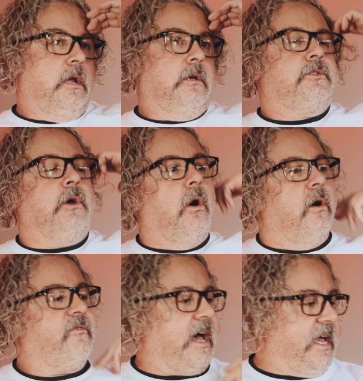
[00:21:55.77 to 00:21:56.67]
So
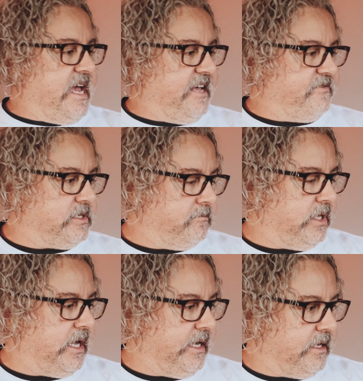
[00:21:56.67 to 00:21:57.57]
if I have some
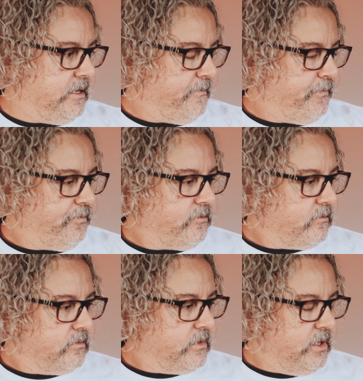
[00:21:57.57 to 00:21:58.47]
like
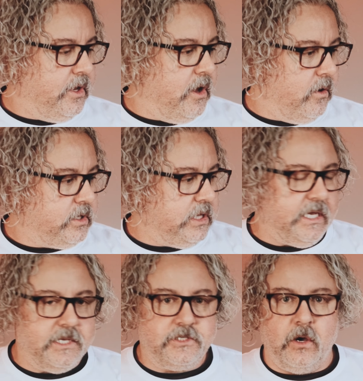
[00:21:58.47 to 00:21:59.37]
you know,
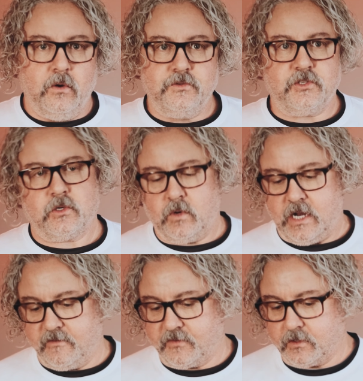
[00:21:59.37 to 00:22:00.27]
clean tones or
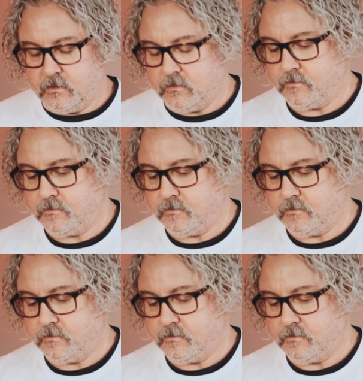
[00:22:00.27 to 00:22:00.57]
whatever.